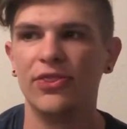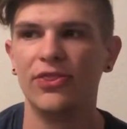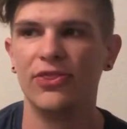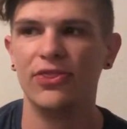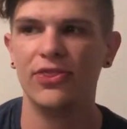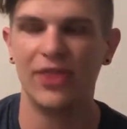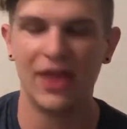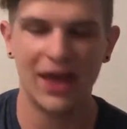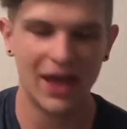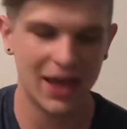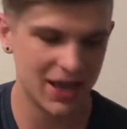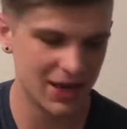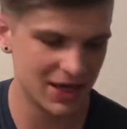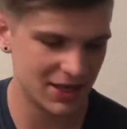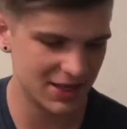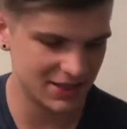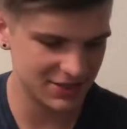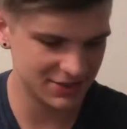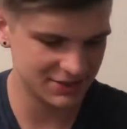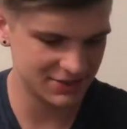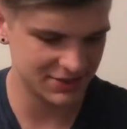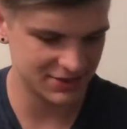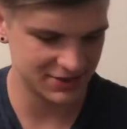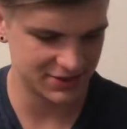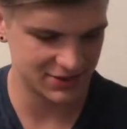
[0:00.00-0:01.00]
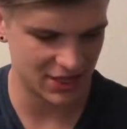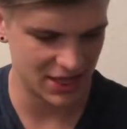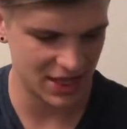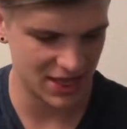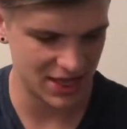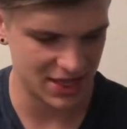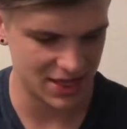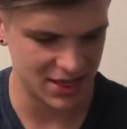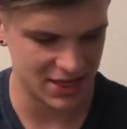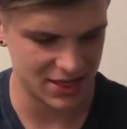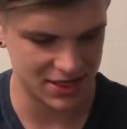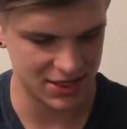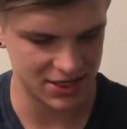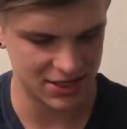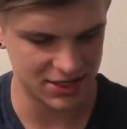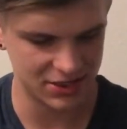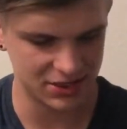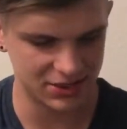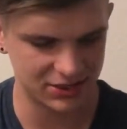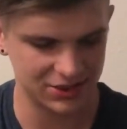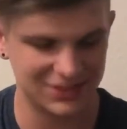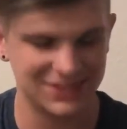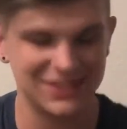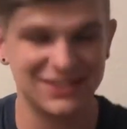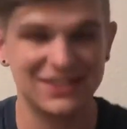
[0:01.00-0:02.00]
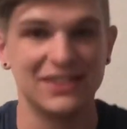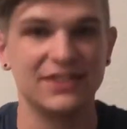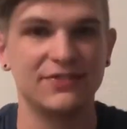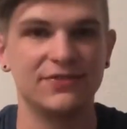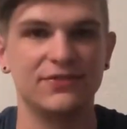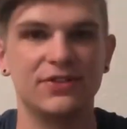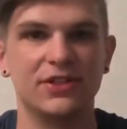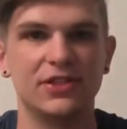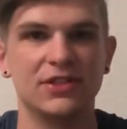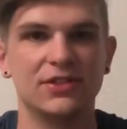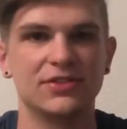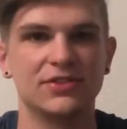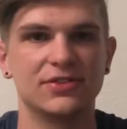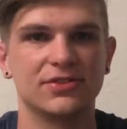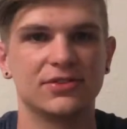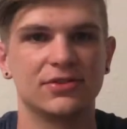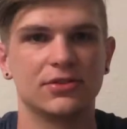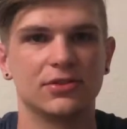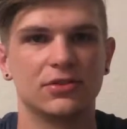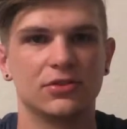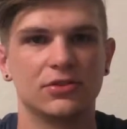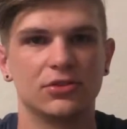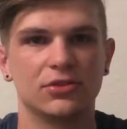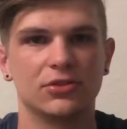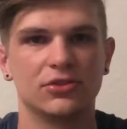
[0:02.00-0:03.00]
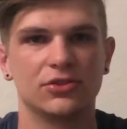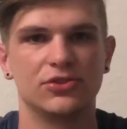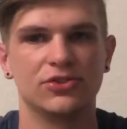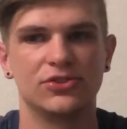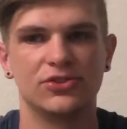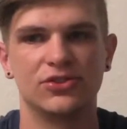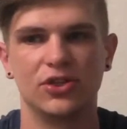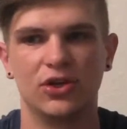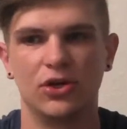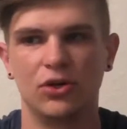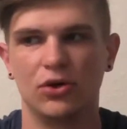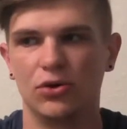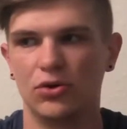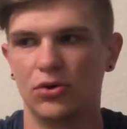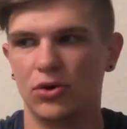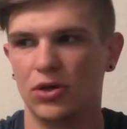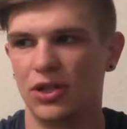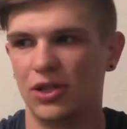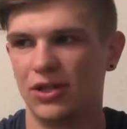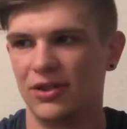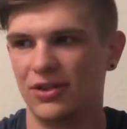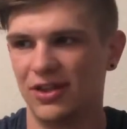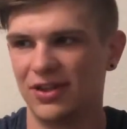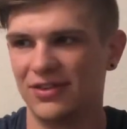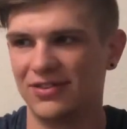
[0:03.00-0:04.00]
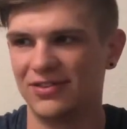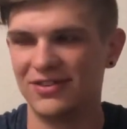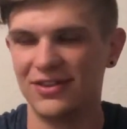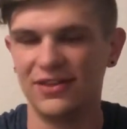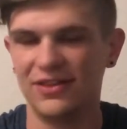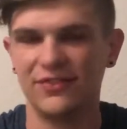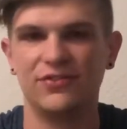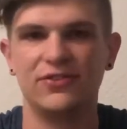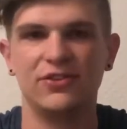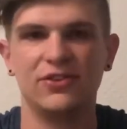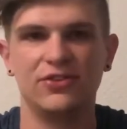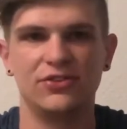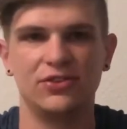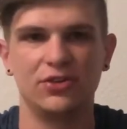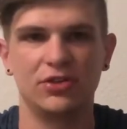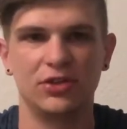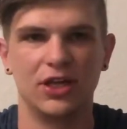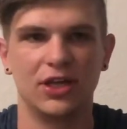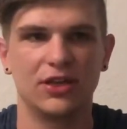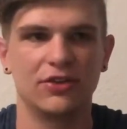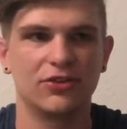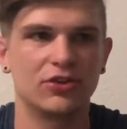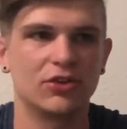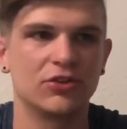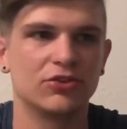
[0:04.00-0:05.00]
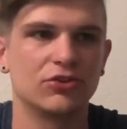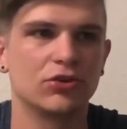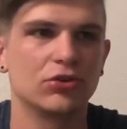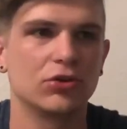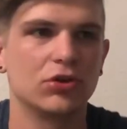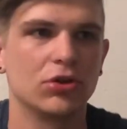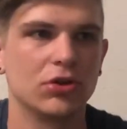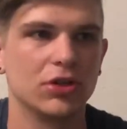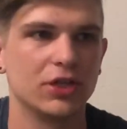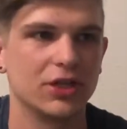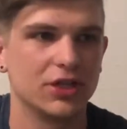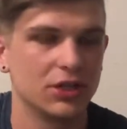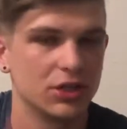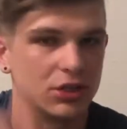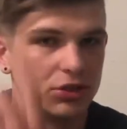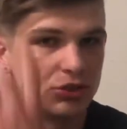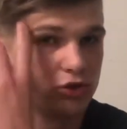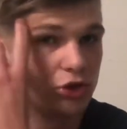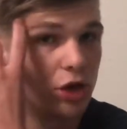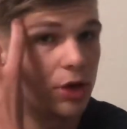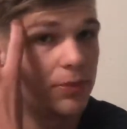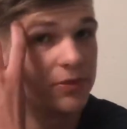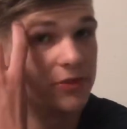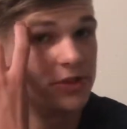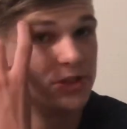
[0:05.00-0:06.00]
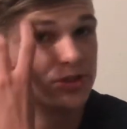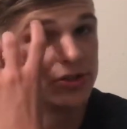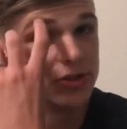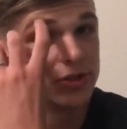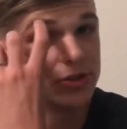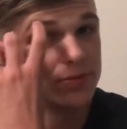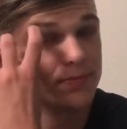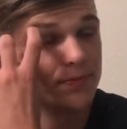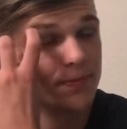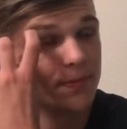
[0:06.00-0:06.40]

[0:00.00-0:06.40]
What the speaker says: That is a stiffness. So a stiffness you'll get, it's also called like a drop seizure.